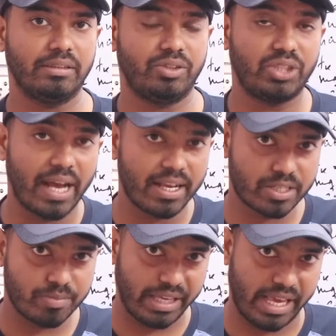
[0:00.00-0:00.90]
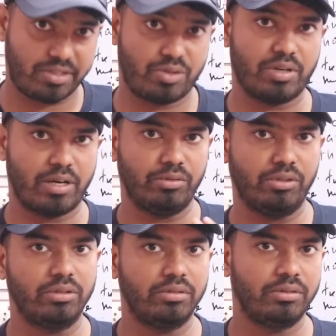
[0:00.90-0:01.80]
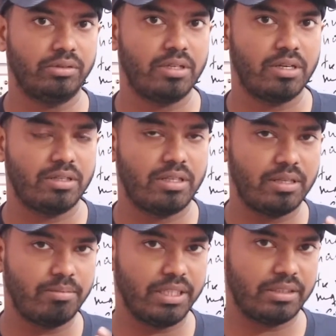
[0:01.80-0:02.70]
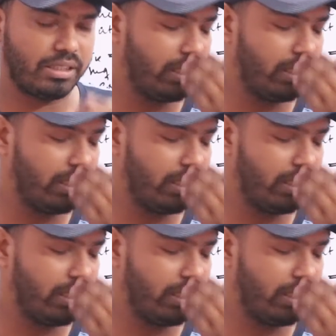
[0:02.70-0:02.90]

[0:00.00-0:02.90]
just begins to down. This is the basic